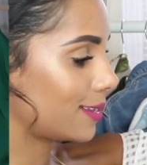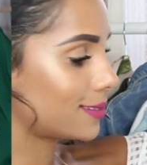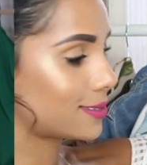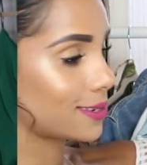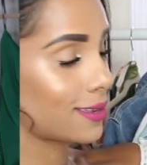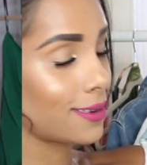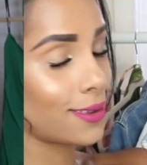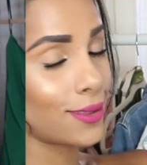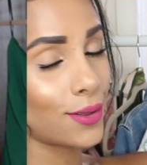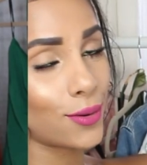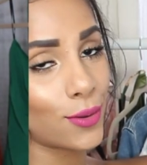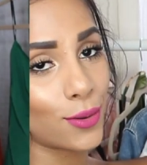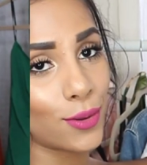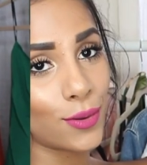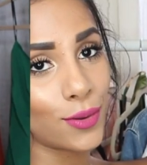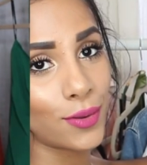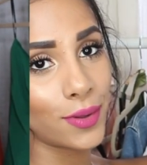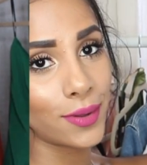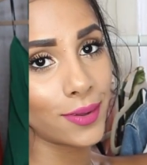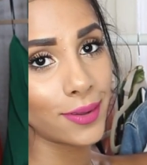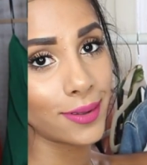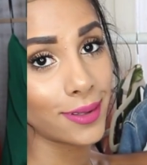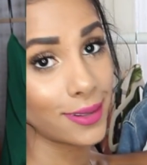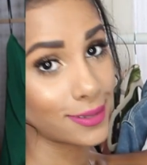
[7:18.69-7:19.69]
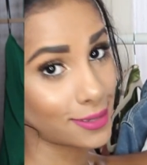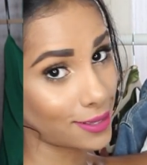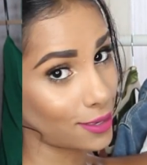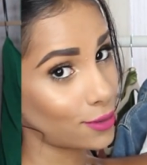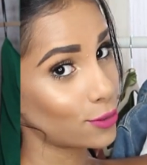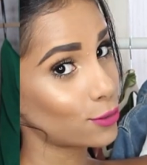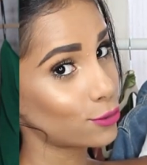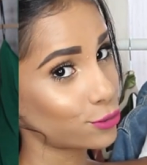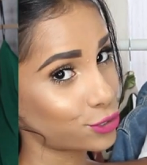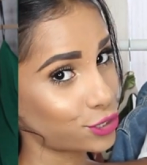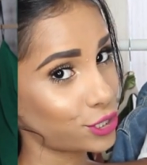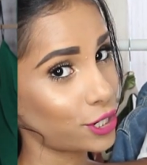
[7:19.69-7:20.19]
It's a little, it's a
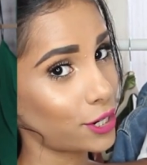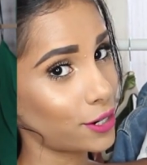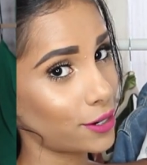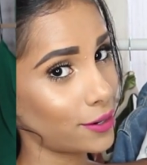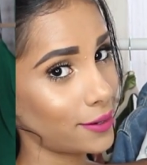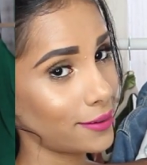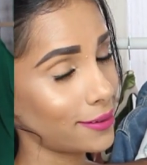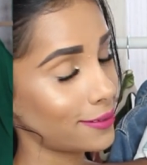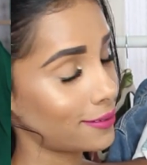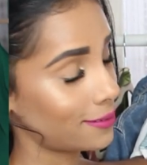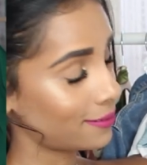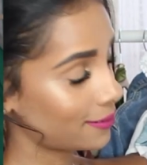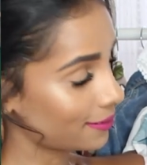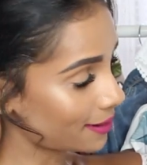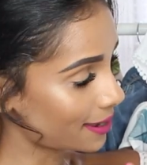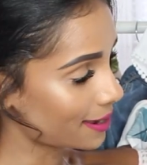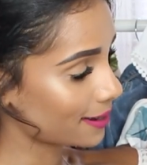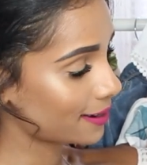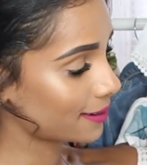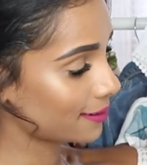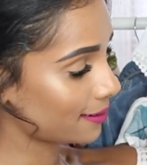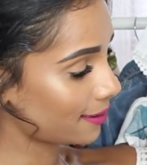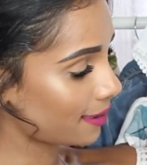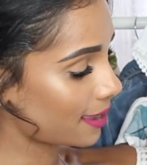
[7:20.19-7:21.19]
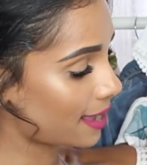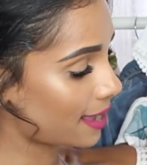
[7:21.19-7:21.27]
little sheer not gonna